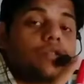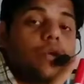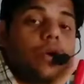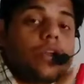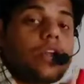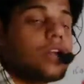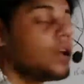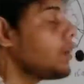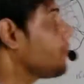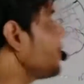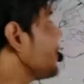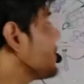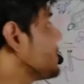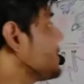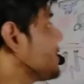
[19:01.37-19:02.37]
not engulfed, it
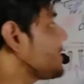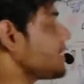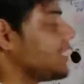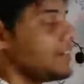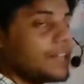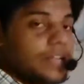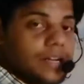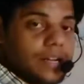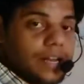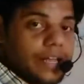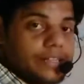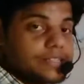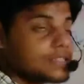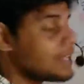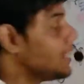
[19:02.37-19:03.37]
is just
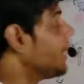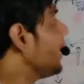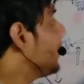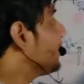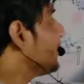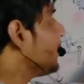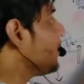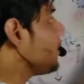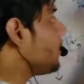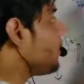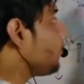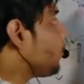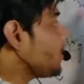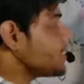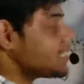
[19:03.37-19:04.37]
internalized. Then
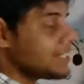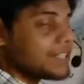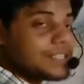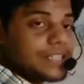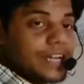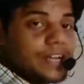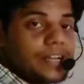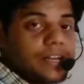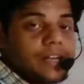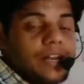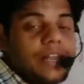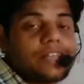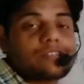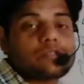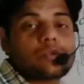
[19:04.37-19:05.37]
once it is
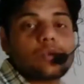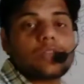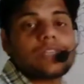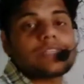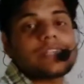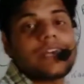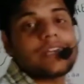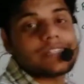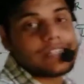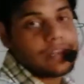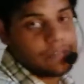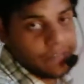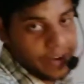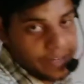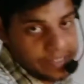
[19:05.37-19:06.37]
internalized, so the cell is
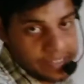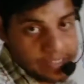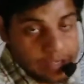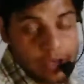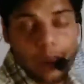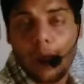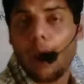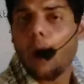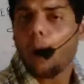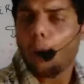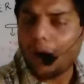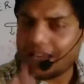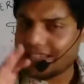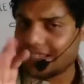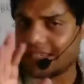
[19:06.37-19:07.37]
infected.
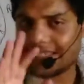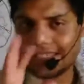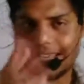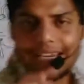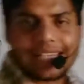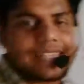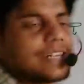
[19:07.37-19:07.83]
Once the cell is